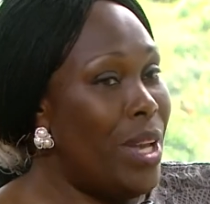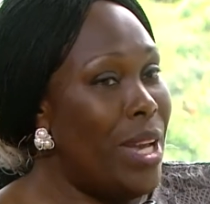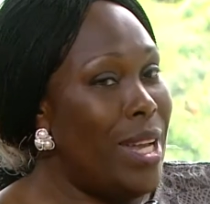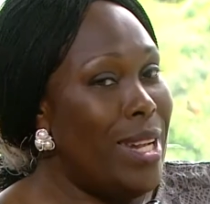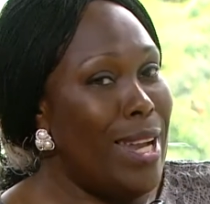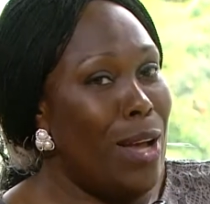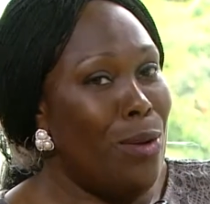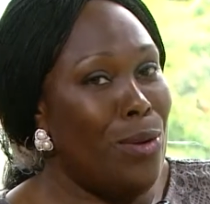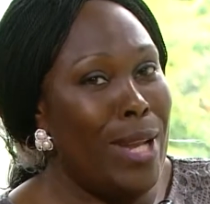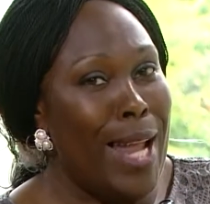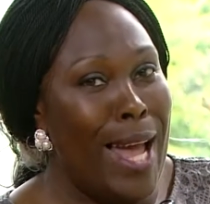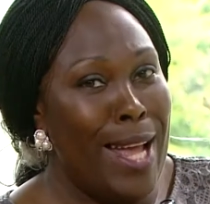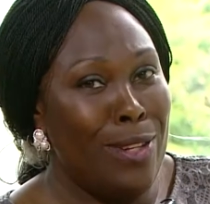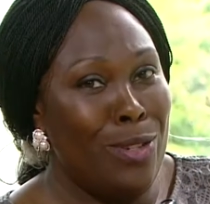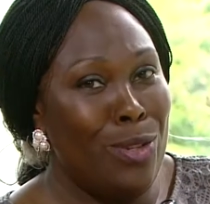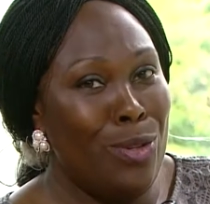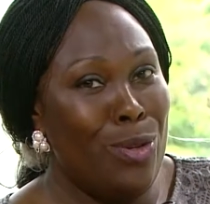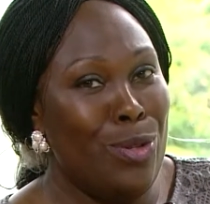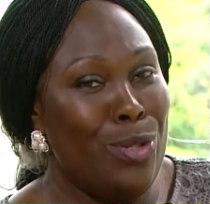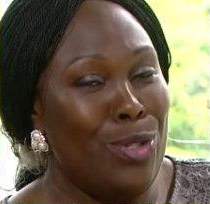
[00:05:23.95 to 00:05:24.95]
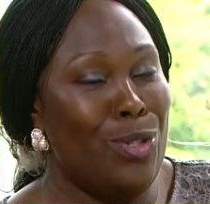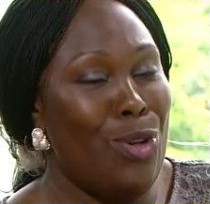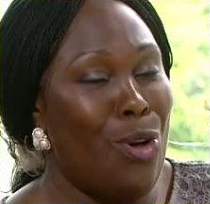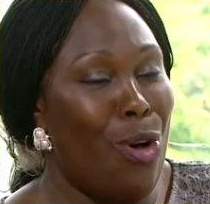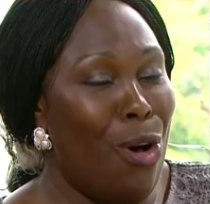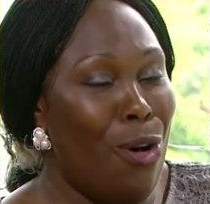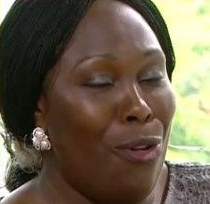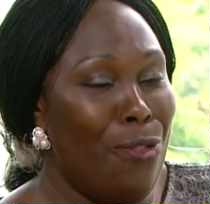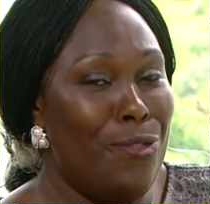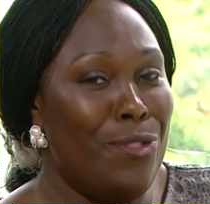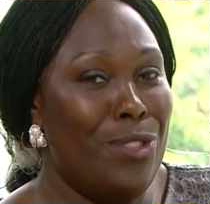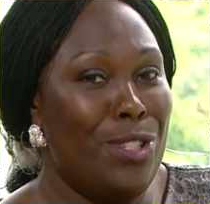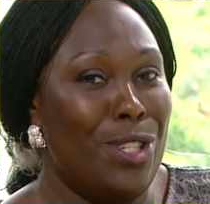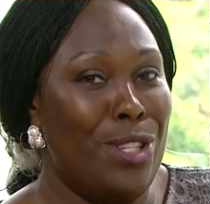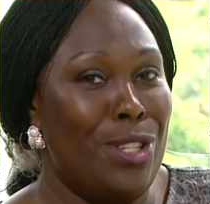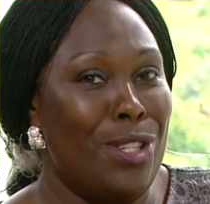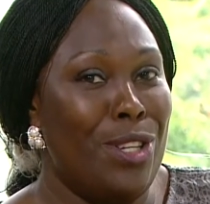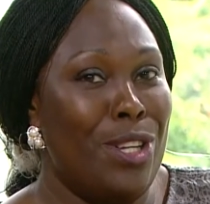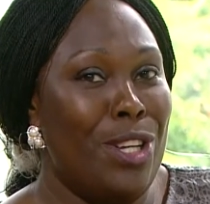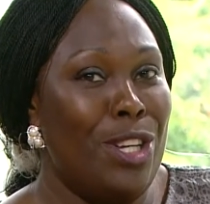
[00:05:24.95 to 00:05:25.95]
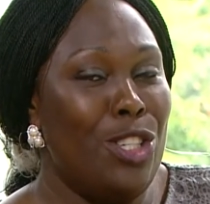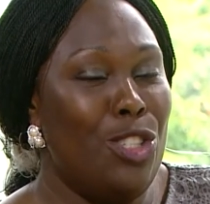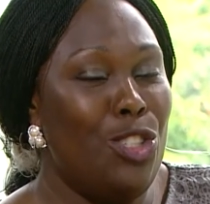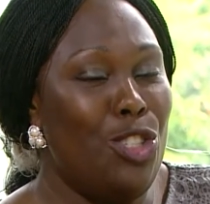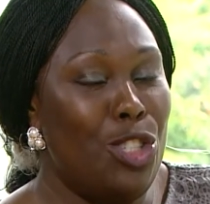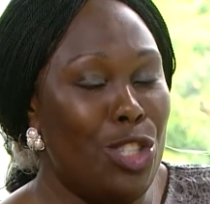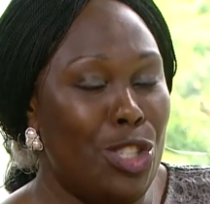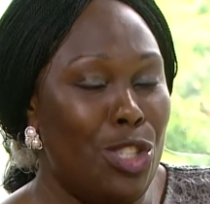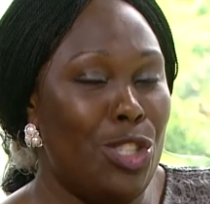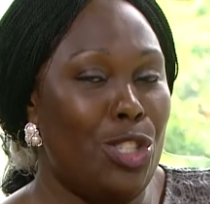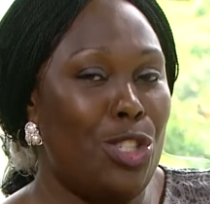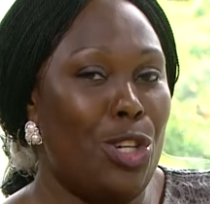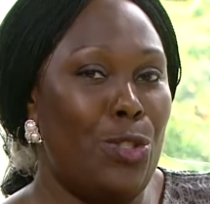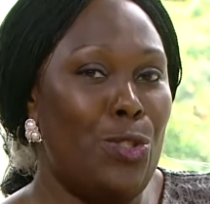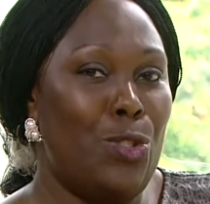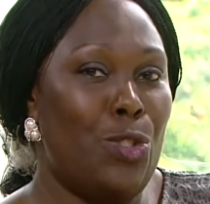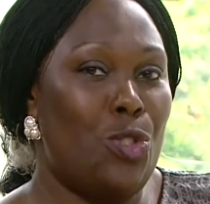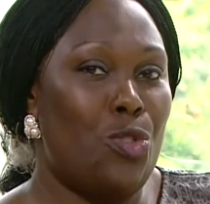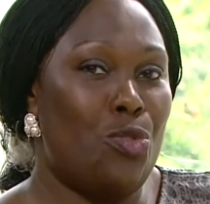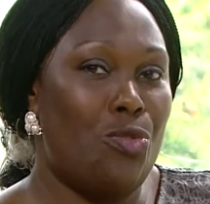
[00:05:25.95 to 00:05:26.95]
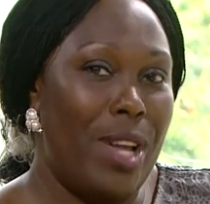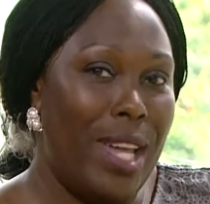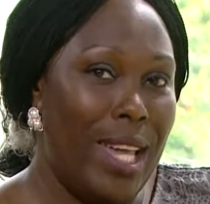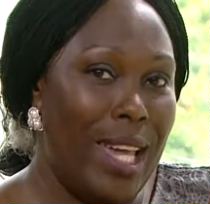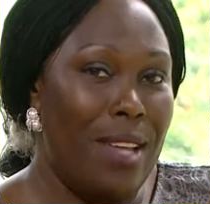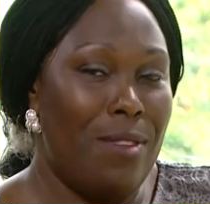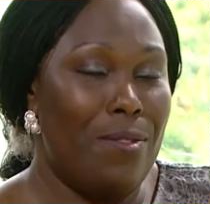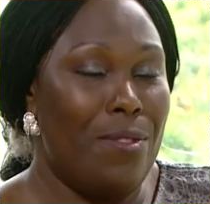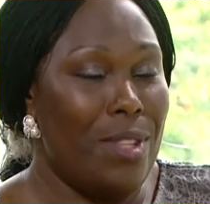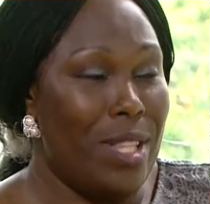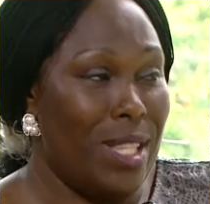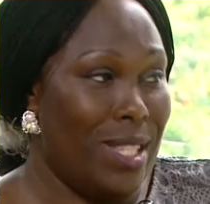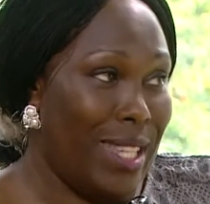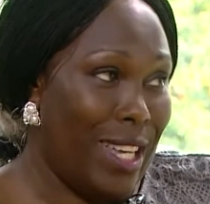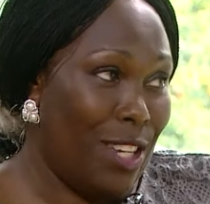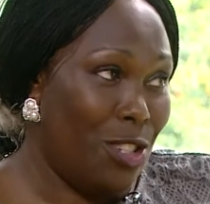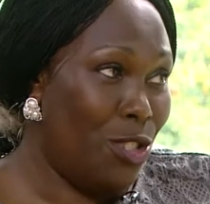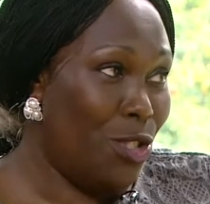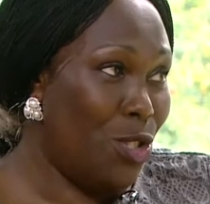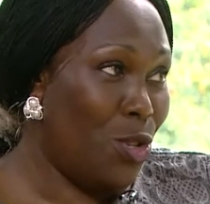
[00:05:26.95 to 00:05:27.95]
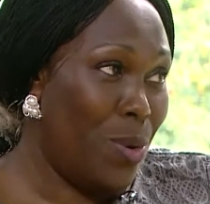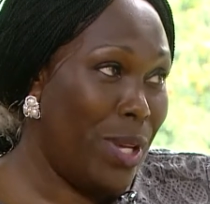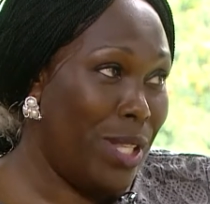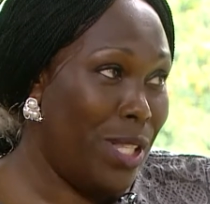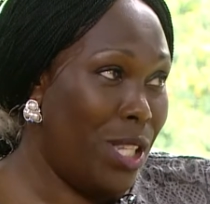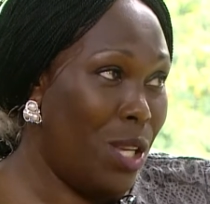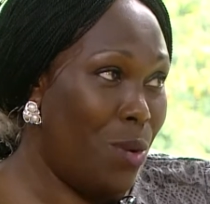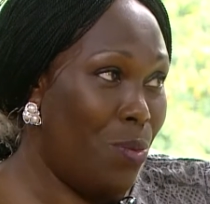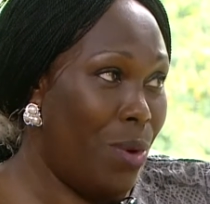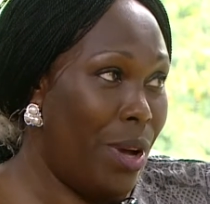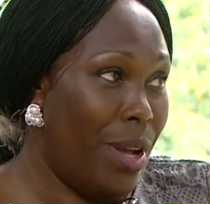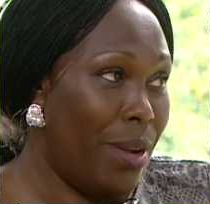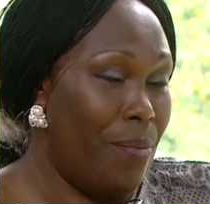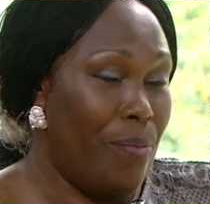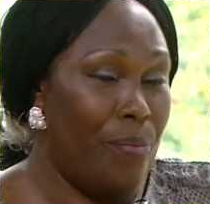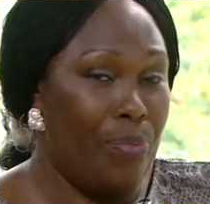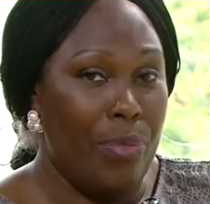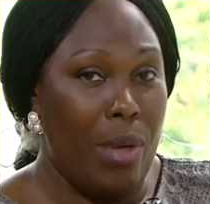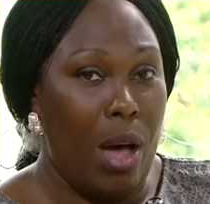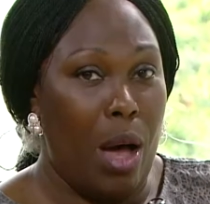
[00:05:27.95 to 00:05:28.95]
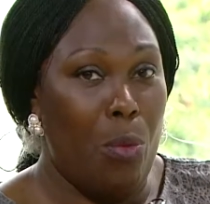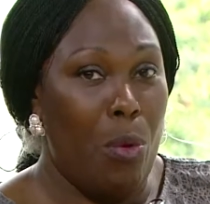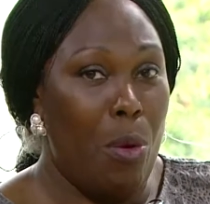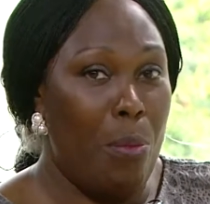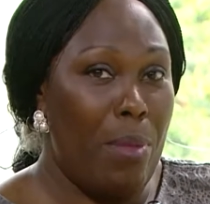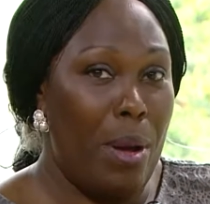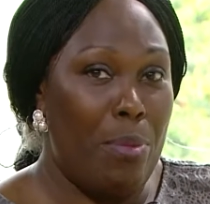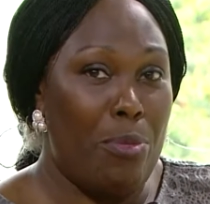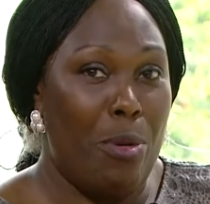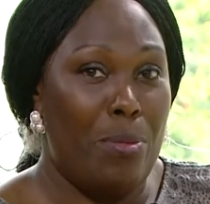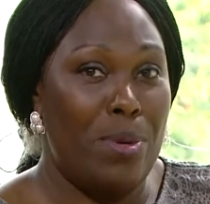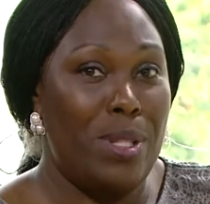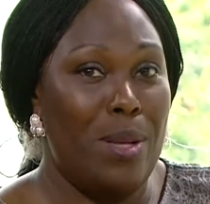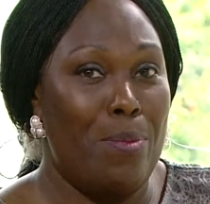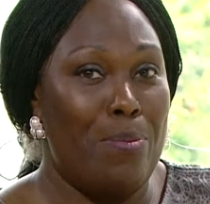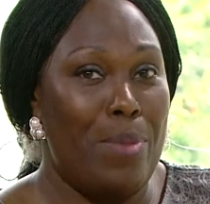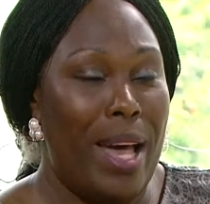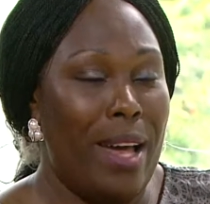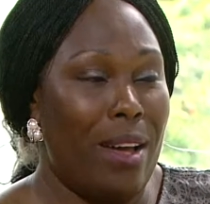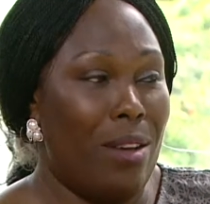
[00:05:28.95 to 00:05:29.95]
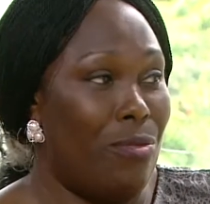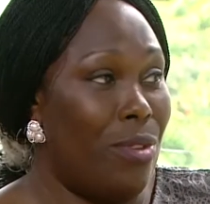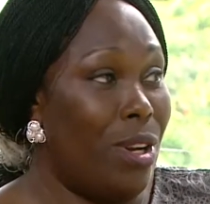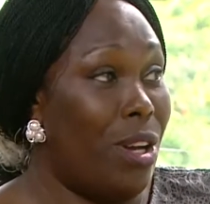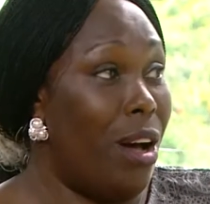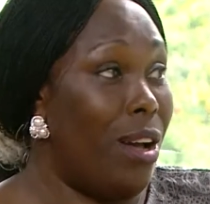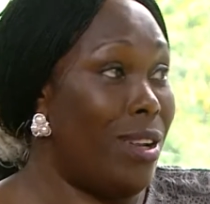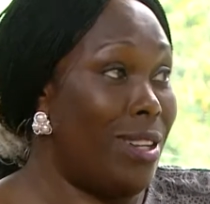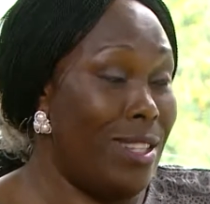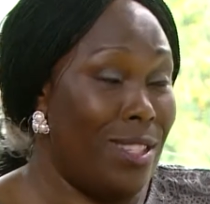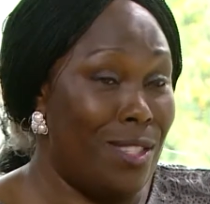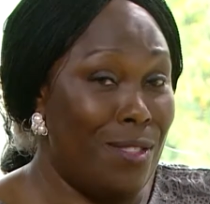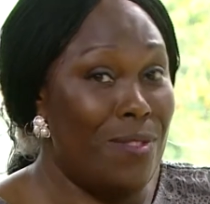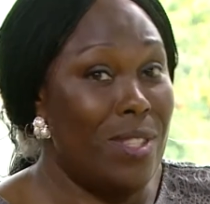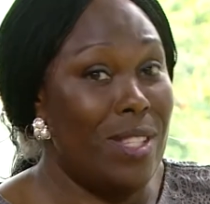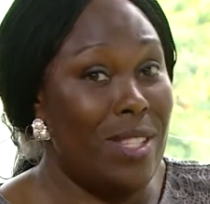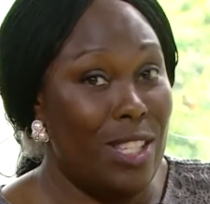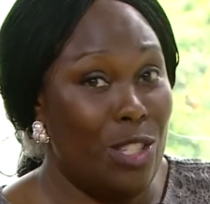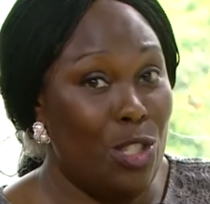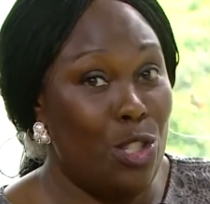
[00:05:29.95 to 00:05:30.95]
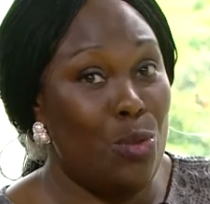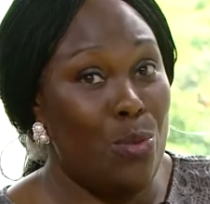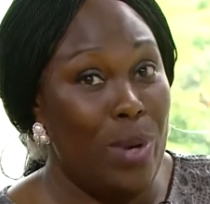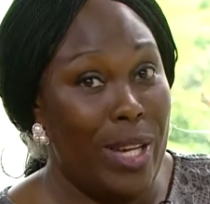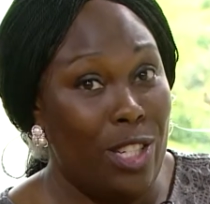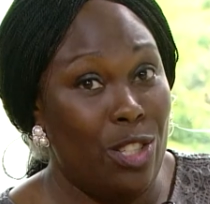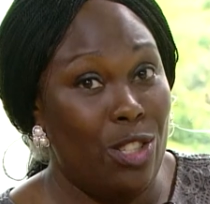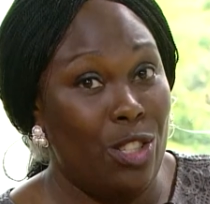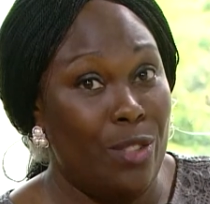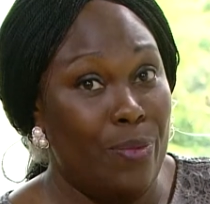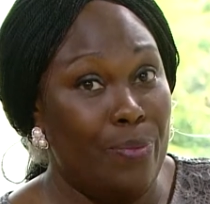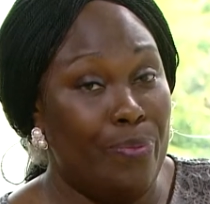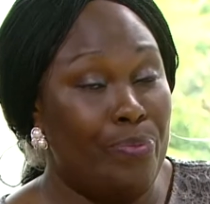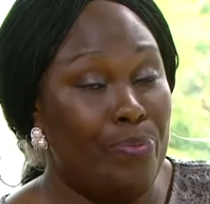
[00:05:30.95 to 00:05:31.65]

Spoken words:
Now, landlords often just go straight in for the Section 21. I want my property back regardless of the situation.